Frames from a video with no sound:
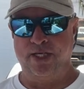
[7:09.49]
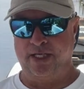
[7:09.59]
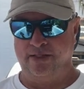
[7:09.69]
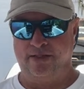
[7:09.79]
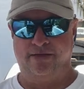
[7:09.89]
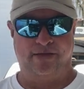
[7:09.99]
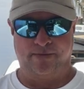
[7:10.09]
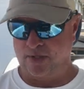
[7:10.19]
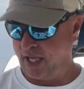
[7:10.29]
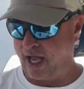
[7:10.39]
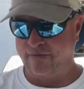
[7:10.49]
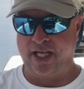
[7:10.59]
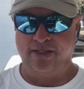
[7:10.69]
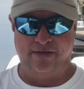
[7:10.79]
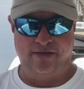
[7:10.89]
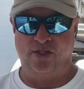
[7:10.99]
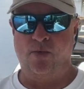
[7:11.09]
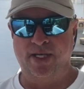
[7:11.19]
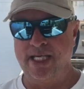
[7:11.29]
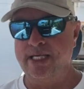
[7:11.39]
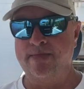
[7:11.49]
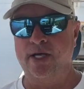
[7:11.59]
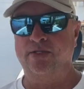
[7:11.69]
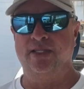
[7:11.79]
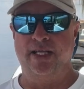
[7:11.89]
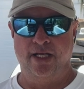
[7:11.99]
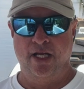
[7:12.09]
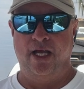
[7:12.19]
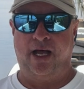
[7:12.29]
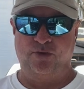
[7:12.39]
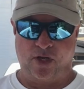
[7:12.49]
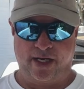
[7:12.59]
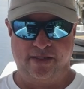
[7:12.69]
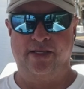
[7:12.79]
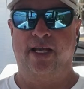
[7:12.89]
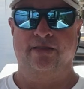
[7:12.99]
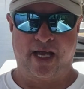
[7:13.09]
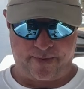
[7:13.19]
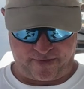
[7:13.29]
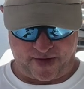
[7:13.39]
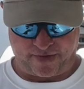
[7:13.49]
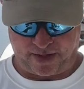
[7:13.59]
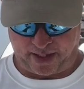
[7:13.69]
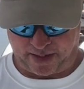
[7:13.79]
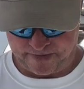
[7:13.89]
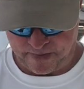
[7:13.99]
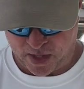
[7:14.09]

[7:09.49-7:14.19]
because I'm getting so many emails that I'm trying to stay on top of everything.